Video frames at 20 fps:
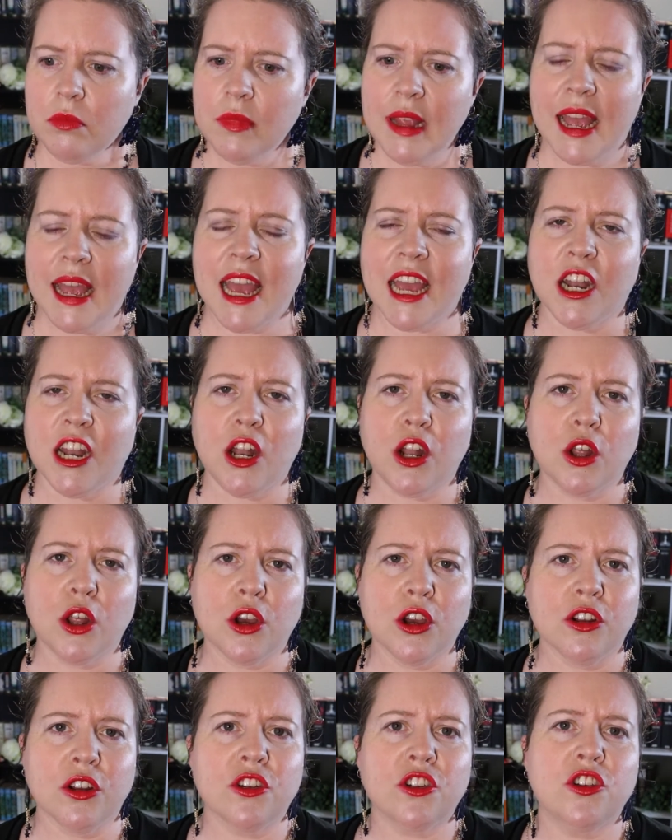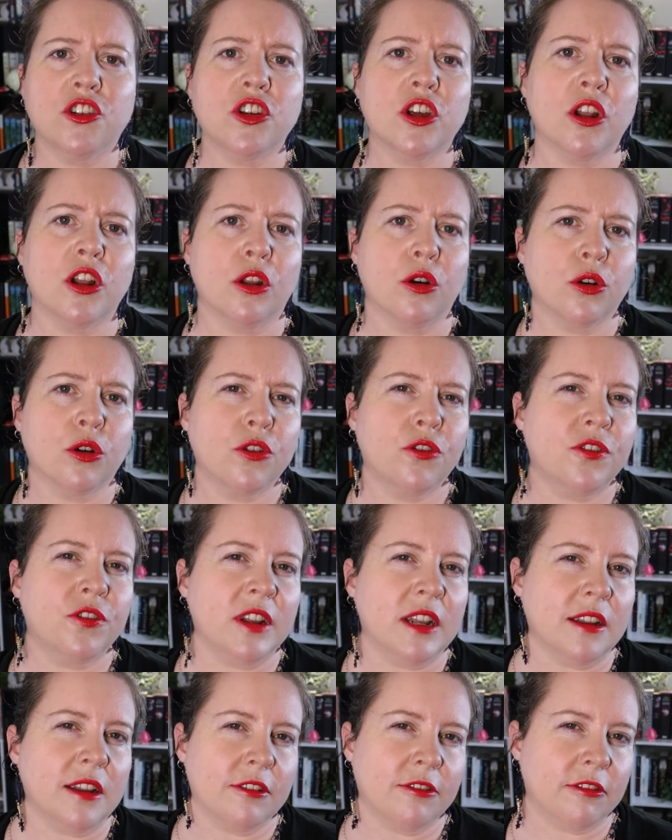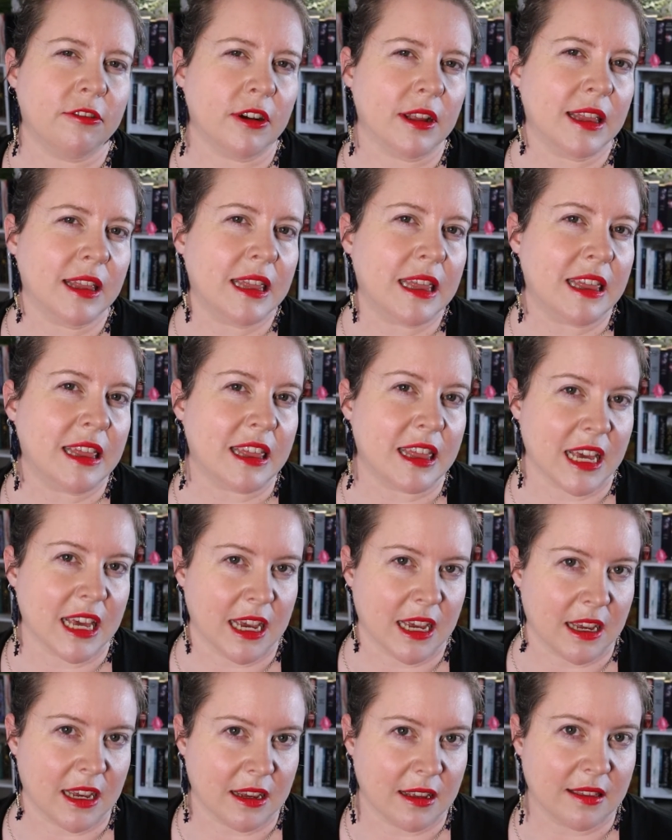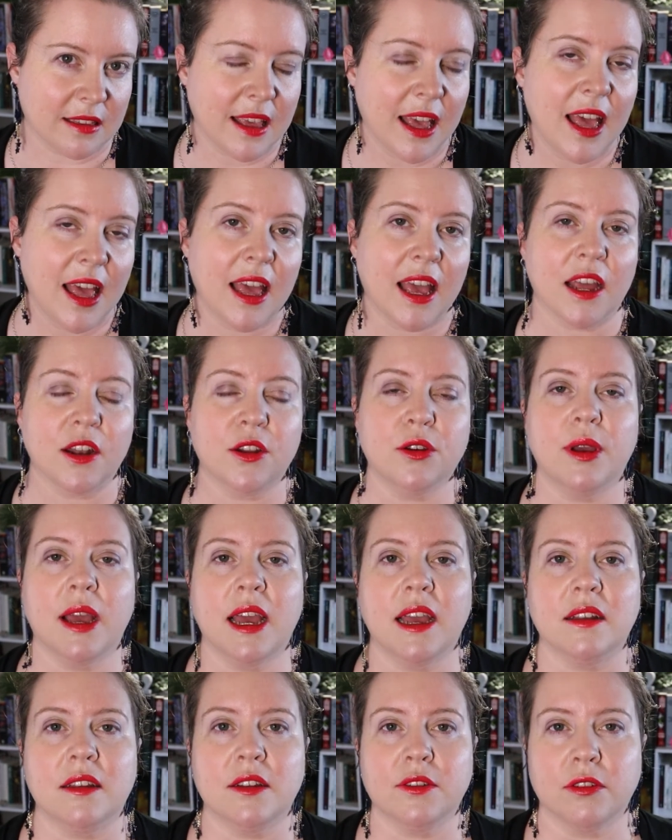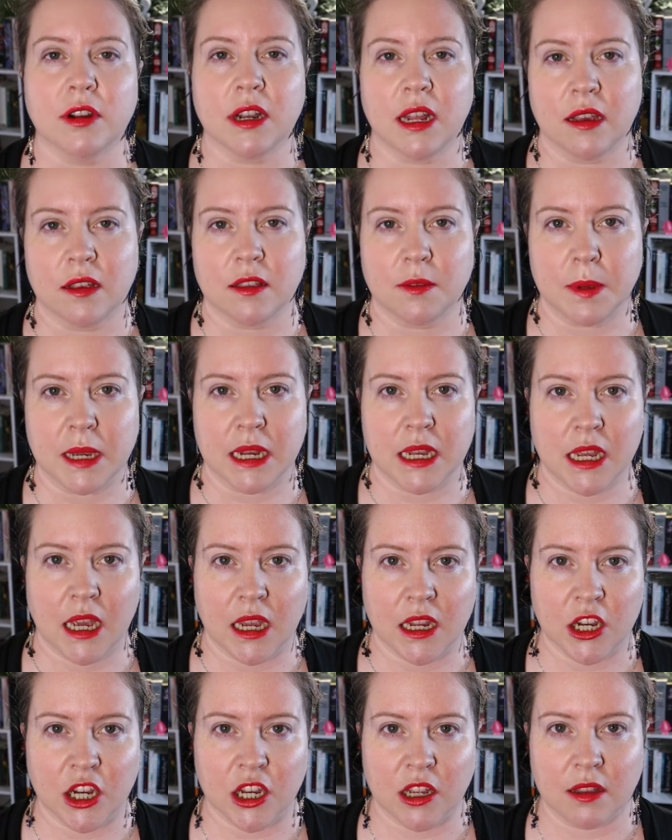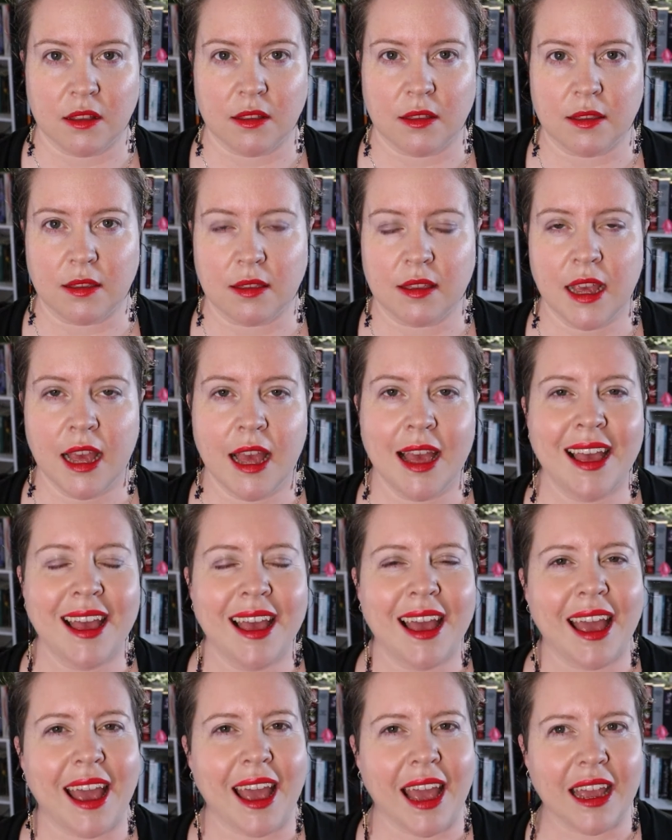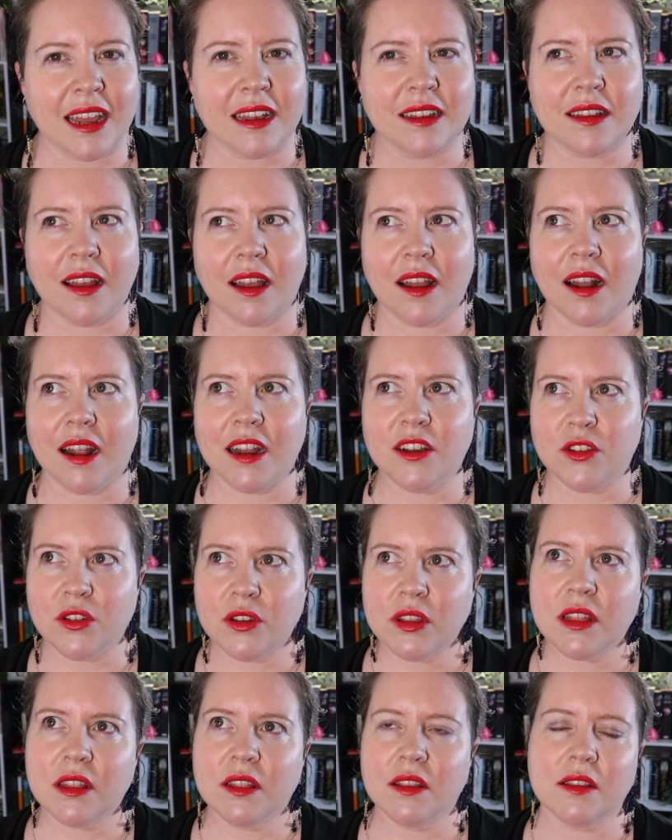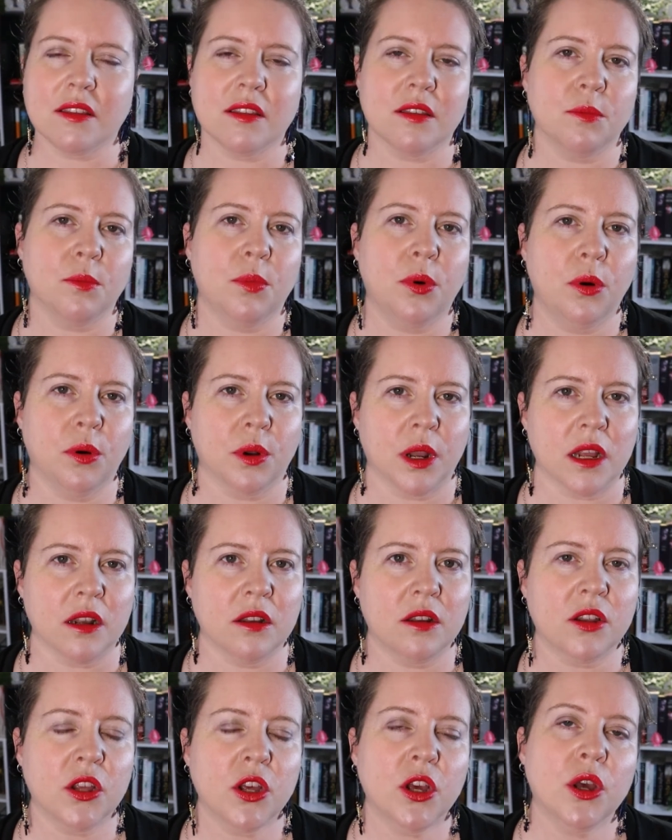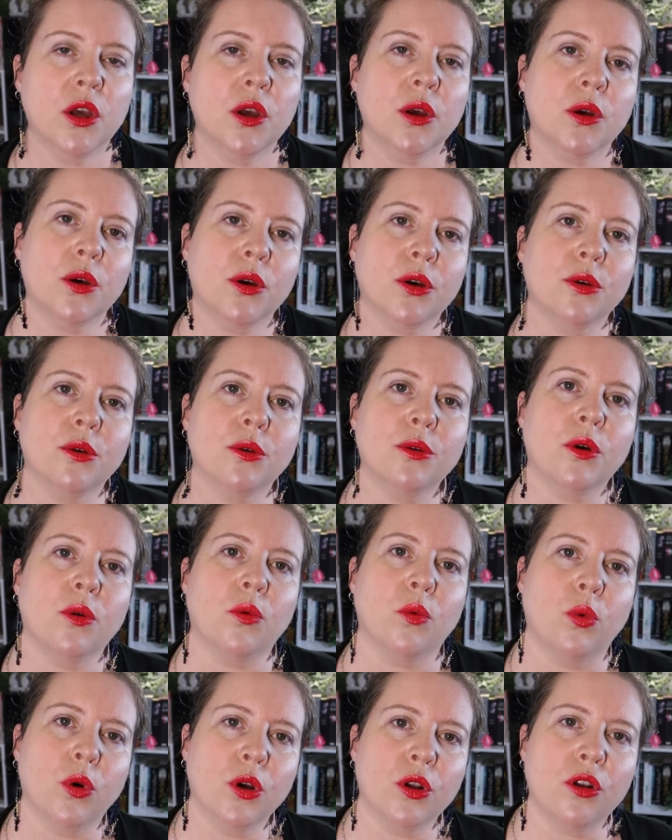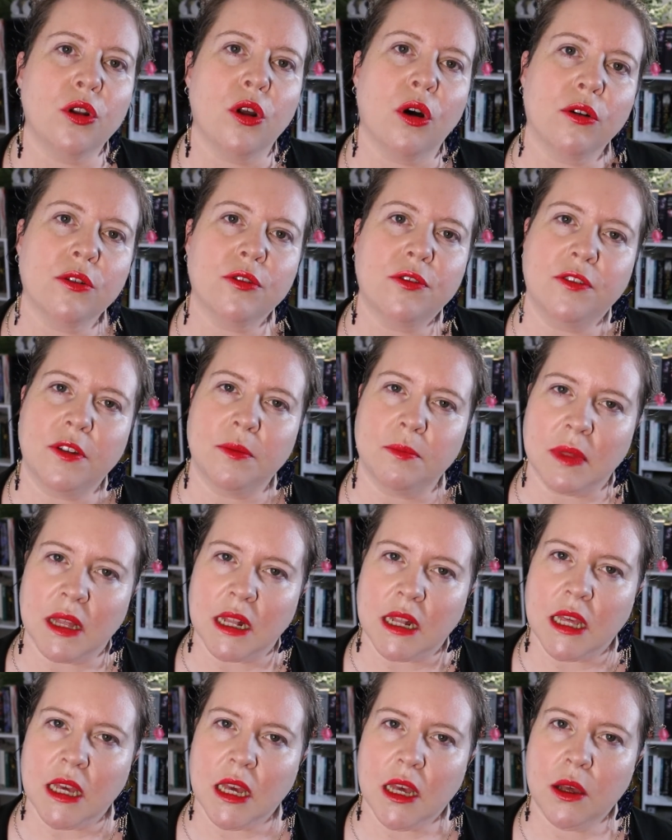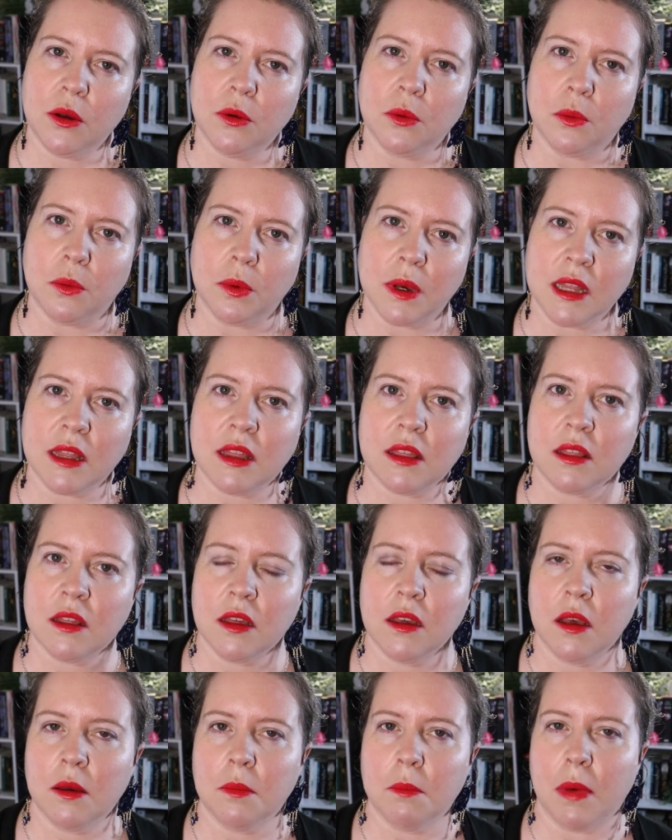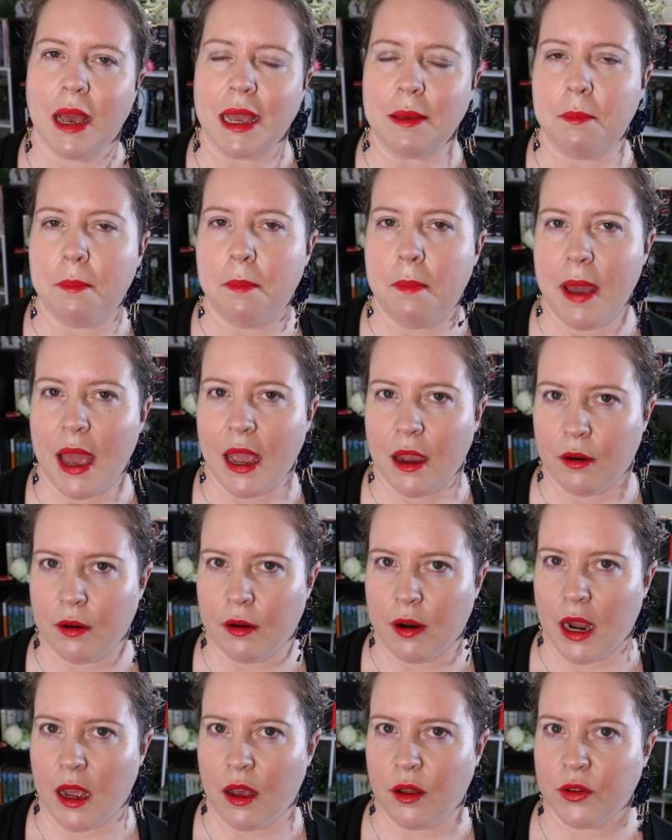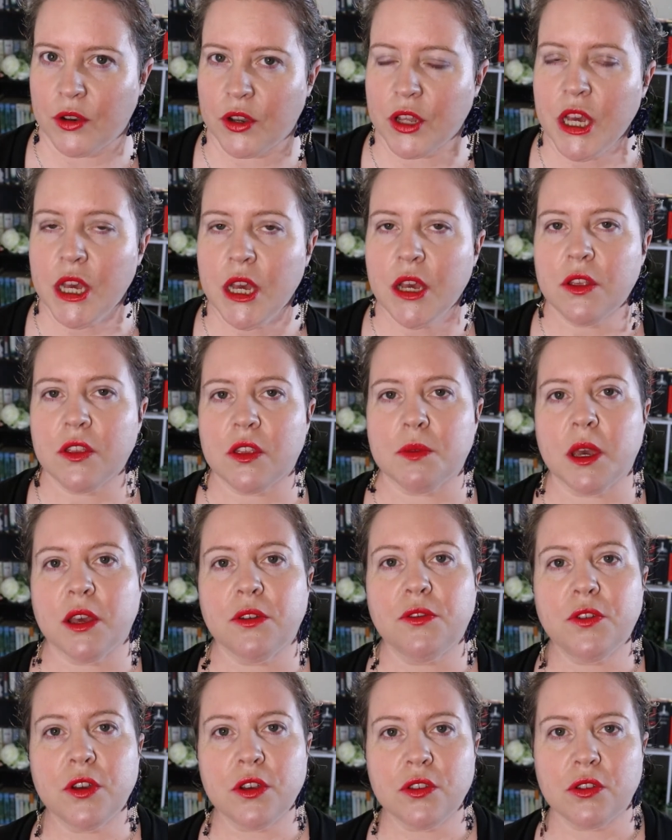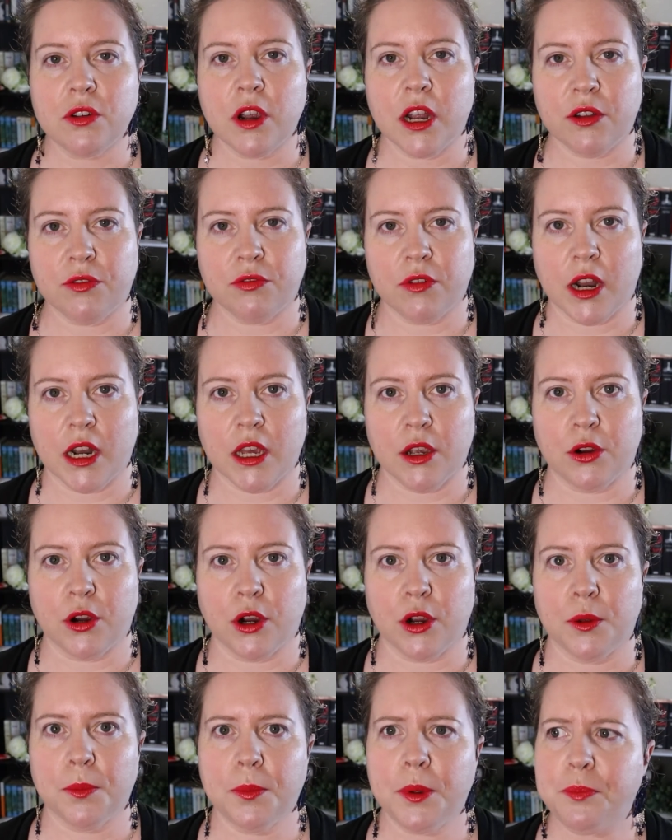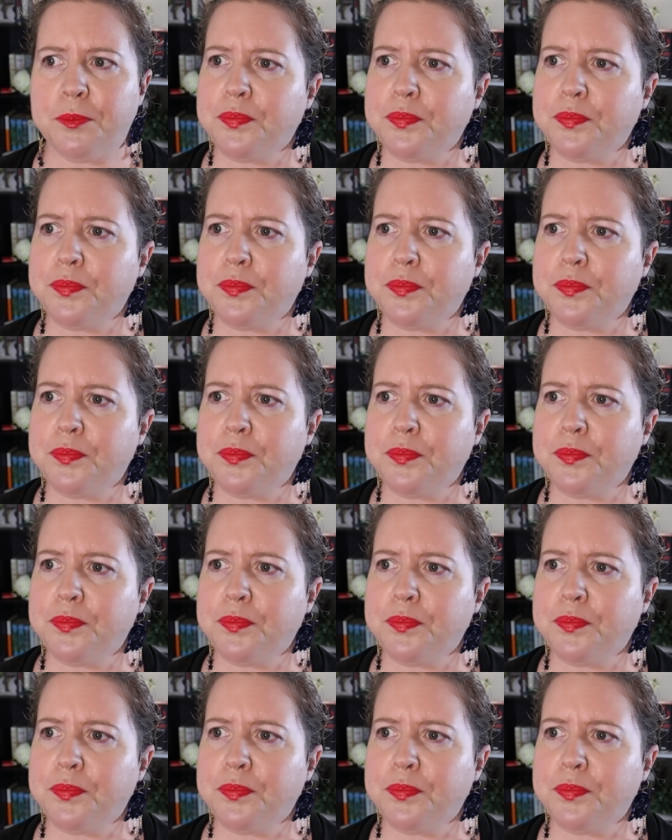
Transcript: had learned to look for different things and who had different expectations. And I do think this is important, who were not familiar with my background. So my first creative writing group